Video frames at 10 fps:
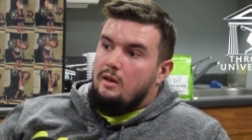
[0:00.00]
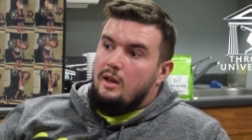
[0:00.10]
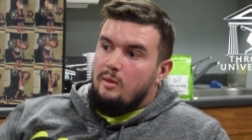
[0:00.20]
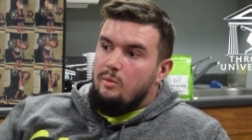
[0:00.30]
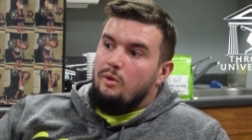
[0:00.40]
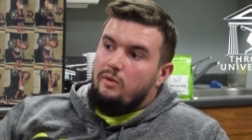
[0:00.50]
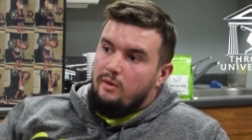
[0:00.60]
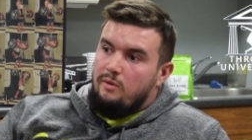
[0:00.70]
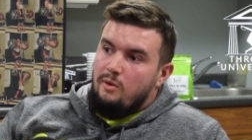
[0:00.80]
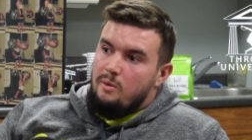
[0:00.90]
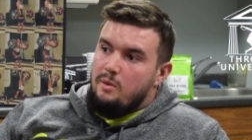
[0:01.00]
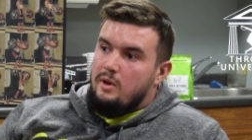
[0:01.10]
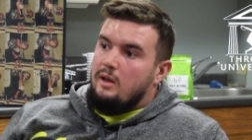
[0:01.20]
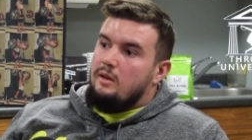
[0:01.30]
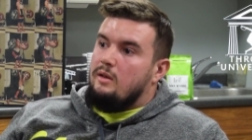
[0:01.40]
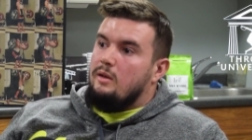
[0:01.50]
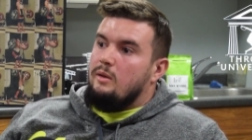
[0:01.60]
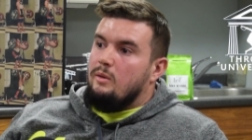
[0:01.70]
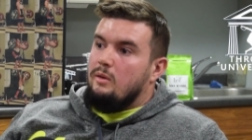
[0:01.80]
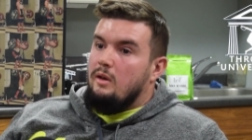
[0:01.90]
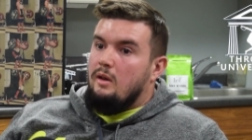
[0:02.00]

keep moving forward into